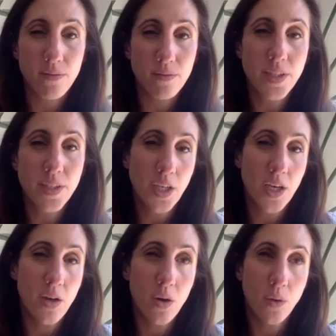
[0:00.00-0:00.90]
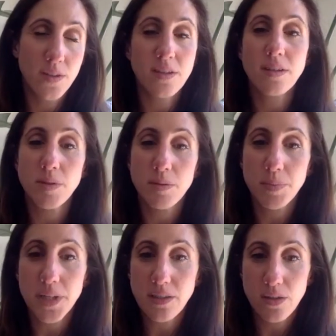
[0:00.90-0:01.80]
really no systems in
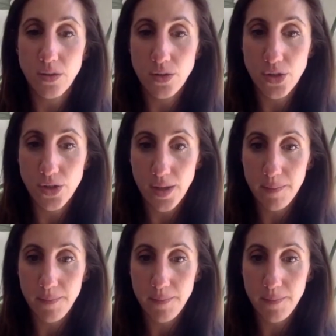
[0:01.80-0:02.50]
place to nurture them.